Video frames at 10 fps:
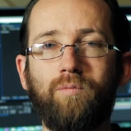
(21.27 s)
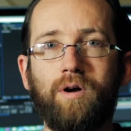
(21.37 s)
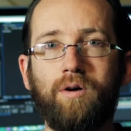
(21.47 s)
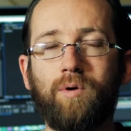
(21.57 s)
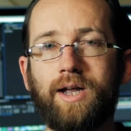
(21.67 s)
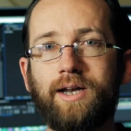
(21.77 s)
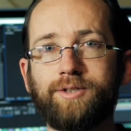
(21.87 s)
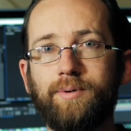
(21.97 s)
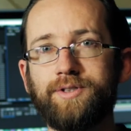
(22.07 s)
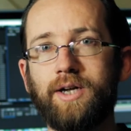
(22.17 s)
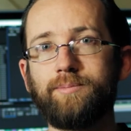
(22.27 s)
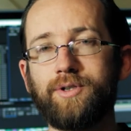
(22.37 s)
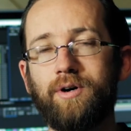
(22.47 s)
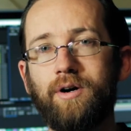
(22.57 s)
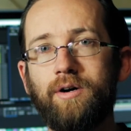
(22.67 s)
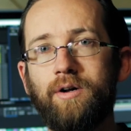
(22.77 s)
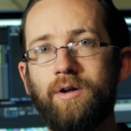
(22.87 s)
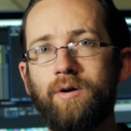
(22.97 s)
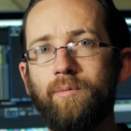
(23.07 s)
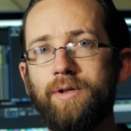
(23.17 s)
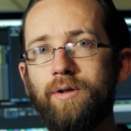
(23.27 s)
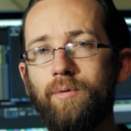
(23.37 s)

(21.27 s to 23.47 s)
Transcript: what kind of spell types there are. We